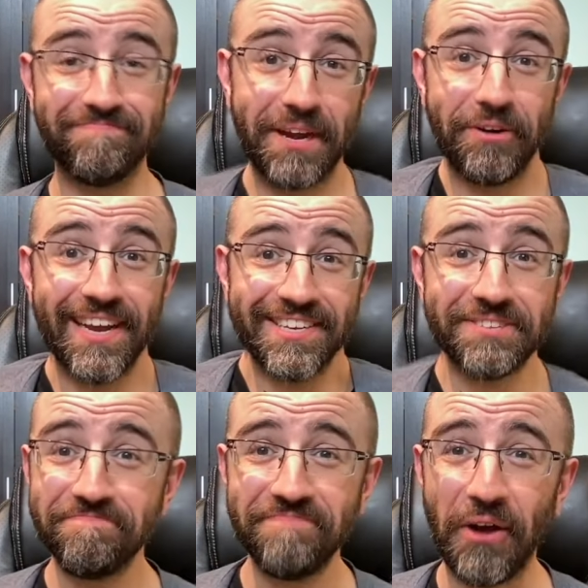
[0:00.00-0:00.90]
There it
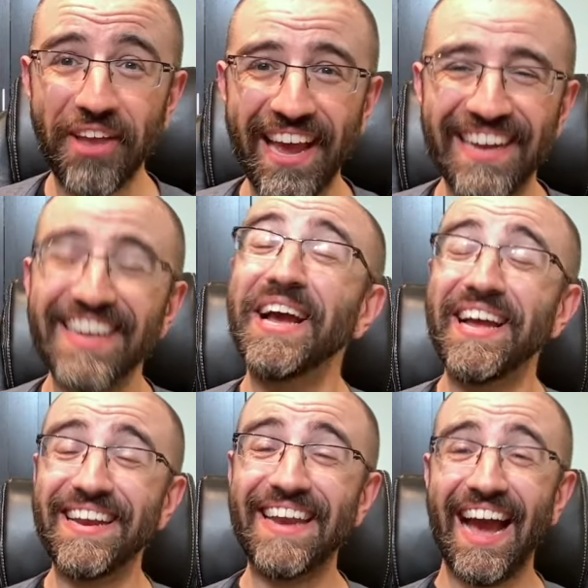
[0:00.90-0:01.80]
is. Okay,
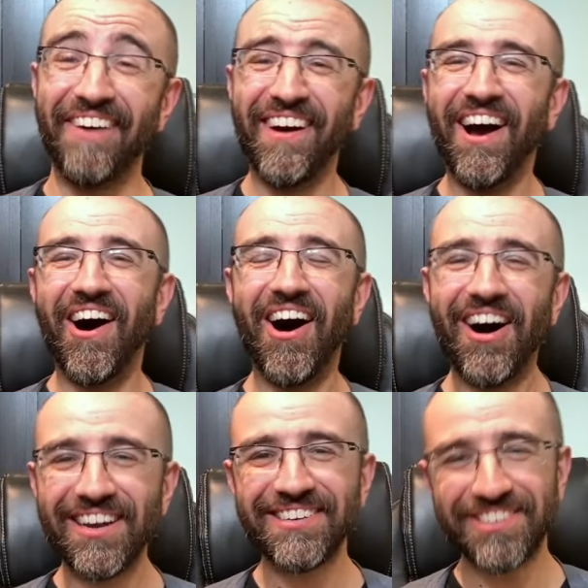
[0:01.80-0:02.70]
now
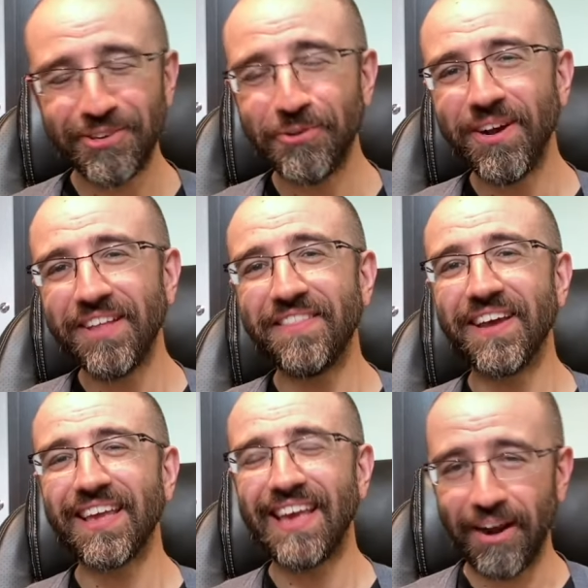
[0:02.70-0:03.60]
on to
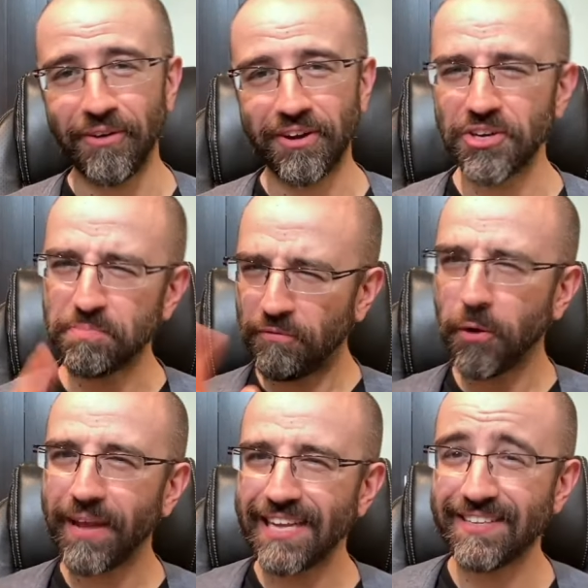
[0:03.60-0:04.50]
the characters. Before
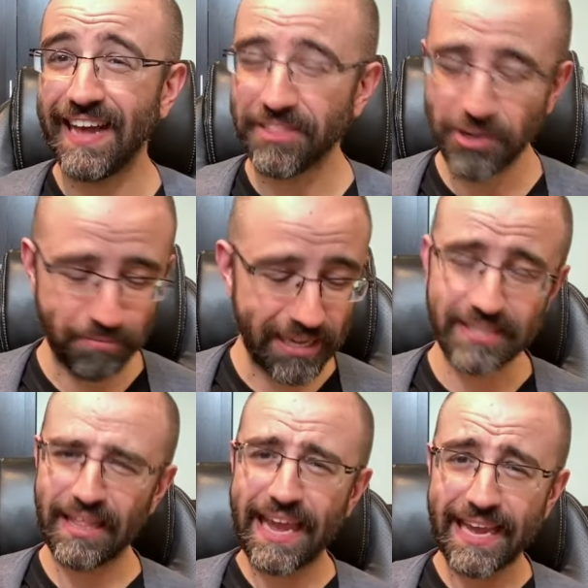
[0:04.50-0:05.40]
we get to that, though, please
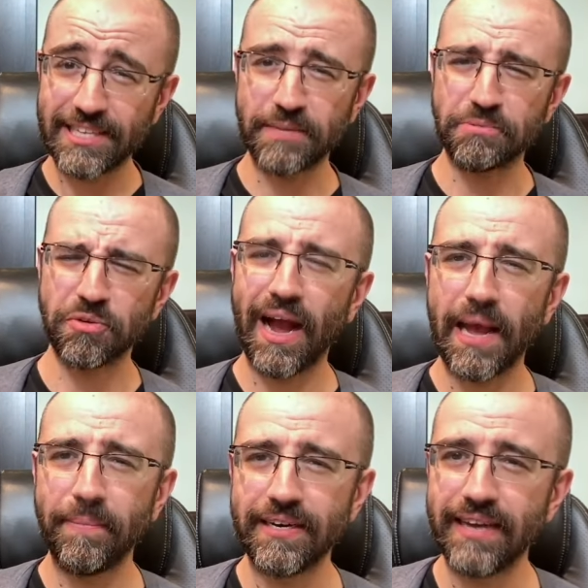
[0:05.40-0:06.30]
like and
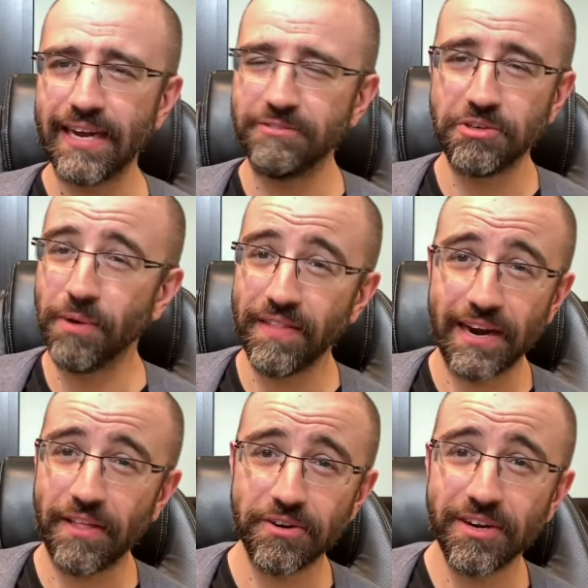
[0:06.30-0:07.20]
subscribe and uh, do all
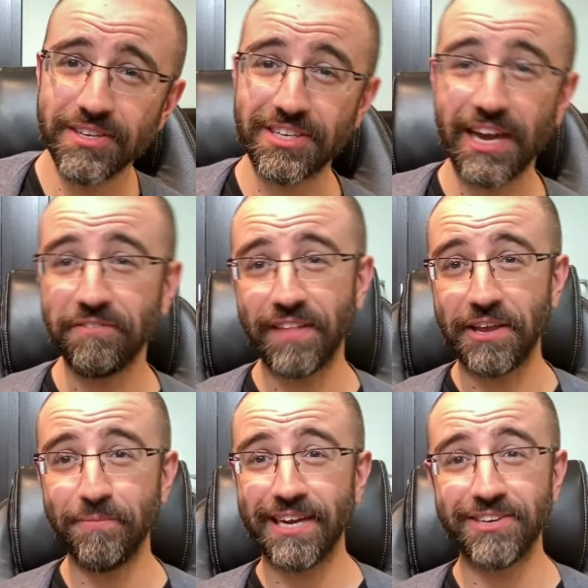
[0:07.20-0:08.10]
that other stuff that
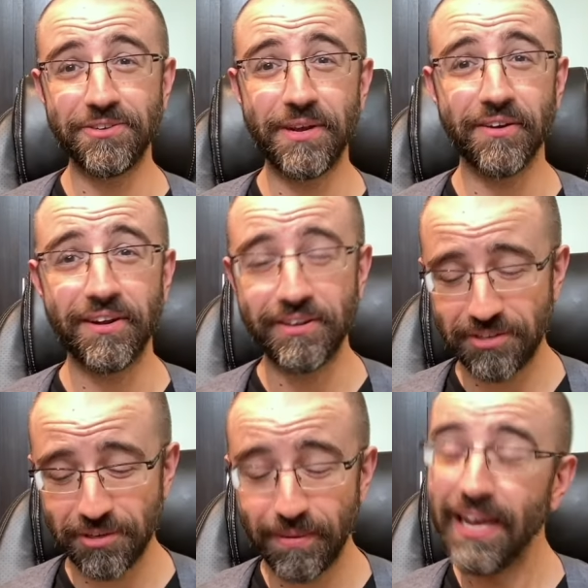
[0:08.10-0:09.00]
you might do here on
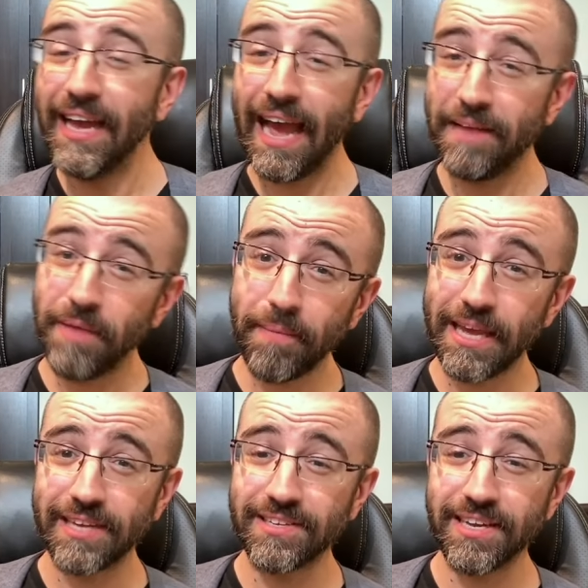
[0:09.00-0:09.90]
YouTube. And maybe
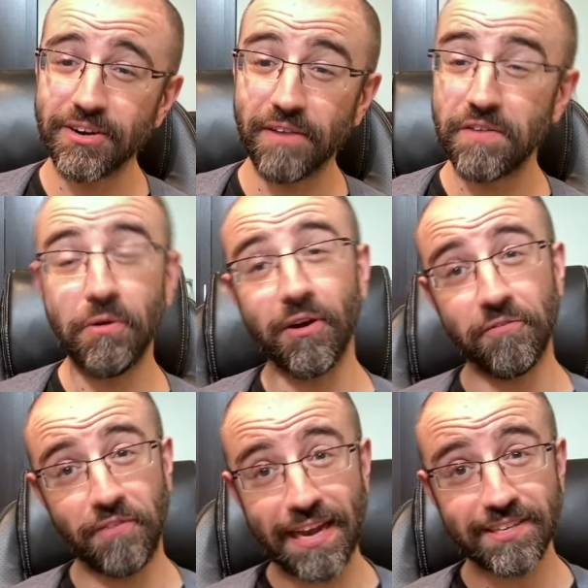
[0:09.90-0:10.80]
consider, if you are a
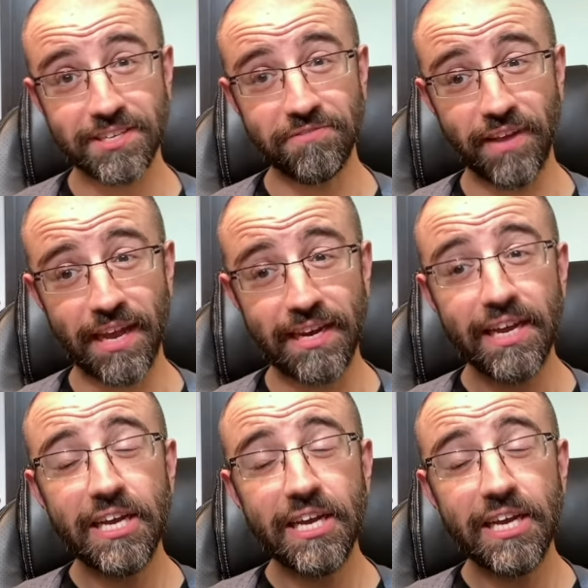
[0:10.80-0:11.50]
fantasy fan,